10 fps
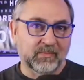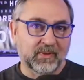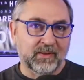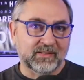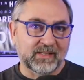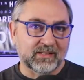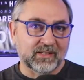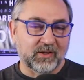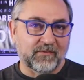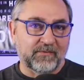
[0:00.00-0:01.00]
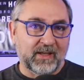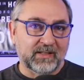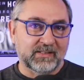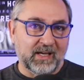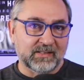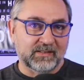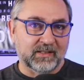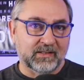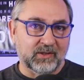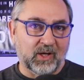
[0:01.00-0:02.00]
That sounds like a
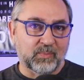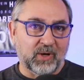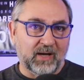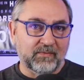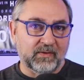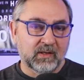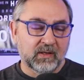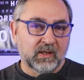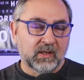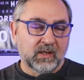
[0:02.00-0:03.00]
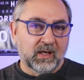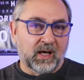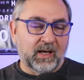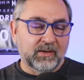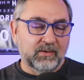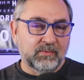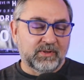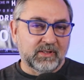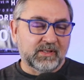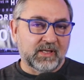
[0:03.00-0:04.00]
fantastic nonprofit. You
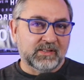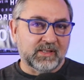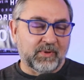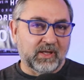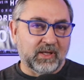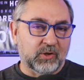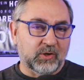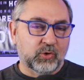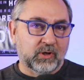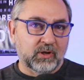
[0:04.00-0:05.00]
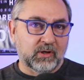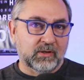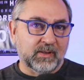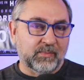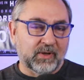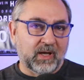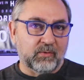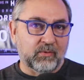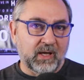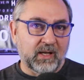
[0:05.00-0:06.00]
did say something and it triggered something I'd
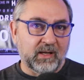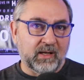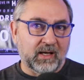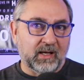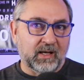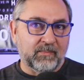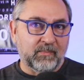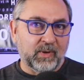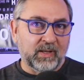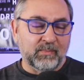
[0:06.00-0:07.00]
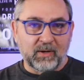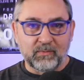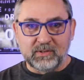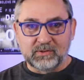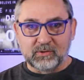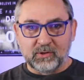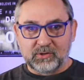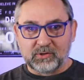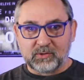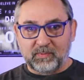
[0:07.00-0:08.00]
read in my
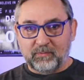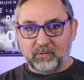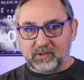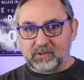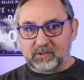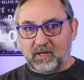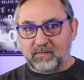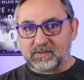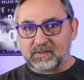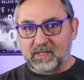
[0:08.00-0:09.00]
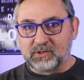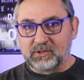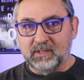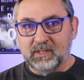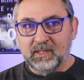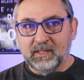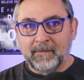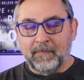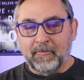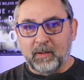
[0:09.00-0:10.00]
research before this conversation.
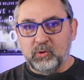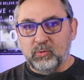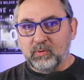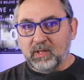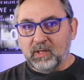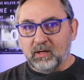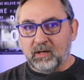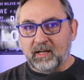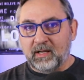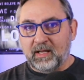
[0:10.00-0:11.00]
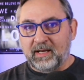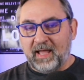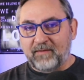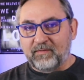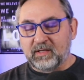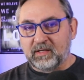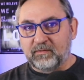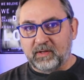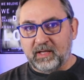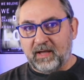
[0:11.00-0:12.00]
You really are an advocate
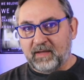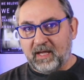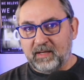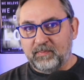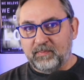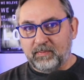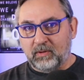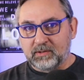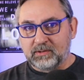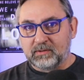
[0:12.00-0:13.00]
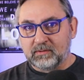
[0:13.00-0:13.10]
for the Afghani people, aren't you?